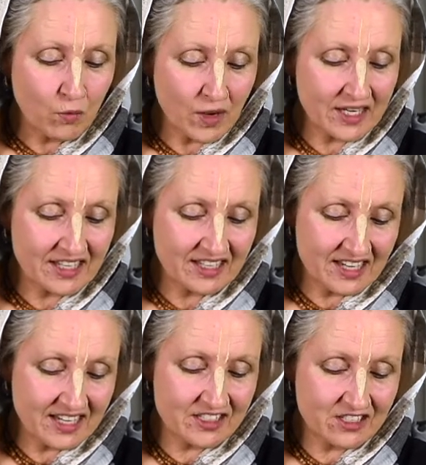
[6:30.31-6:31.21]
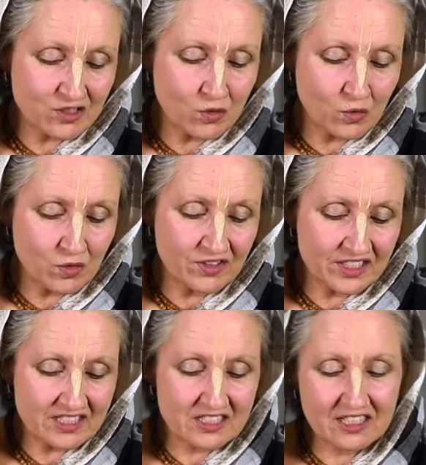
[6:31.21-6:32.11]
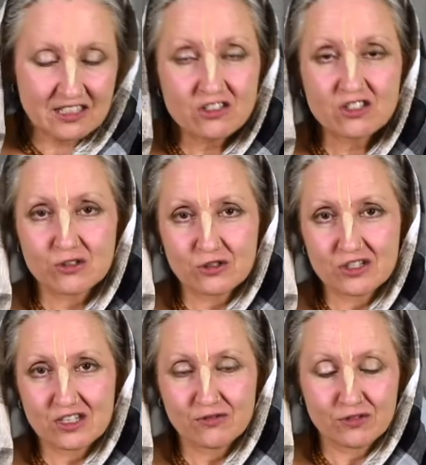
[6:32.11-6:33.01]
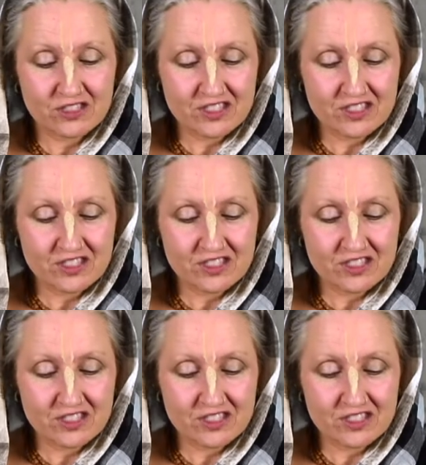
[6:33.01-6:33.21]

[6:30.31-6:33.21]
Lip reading: one engages all these in searching for